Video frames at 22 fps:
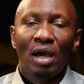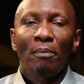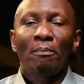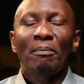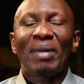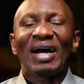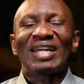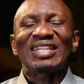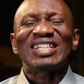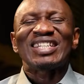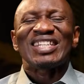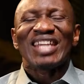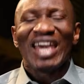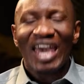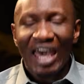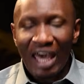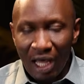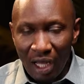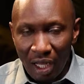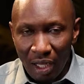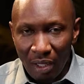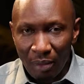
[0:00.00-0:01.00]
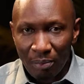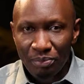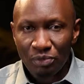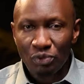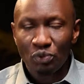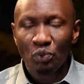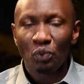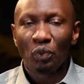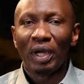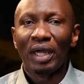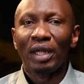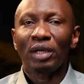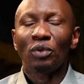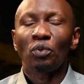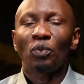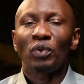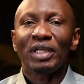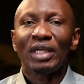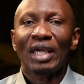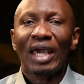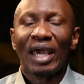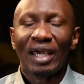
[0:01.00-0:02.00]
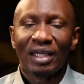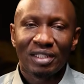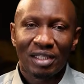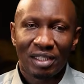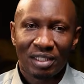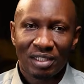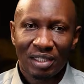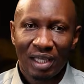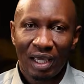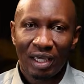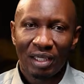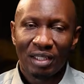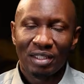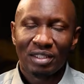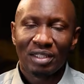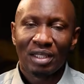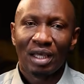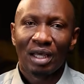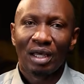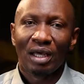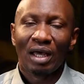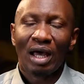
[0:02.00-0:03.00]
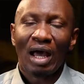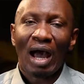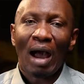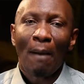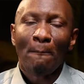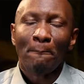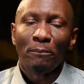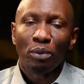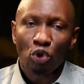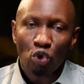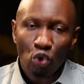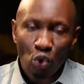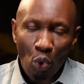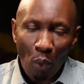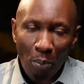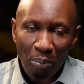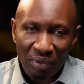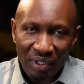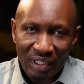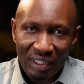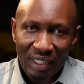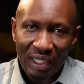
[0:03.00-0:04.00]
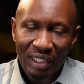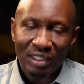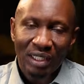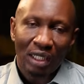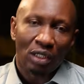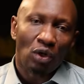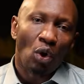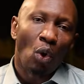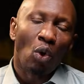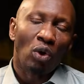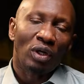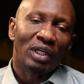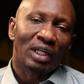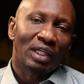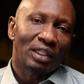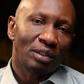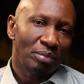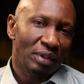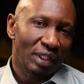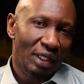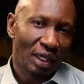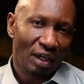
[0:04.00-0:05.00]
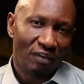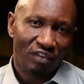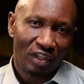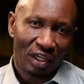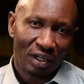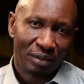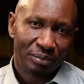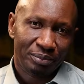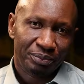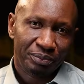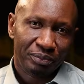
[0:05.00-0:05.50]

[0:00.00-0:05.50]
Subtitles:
But it helps when we exercise appropriate and orderly behavior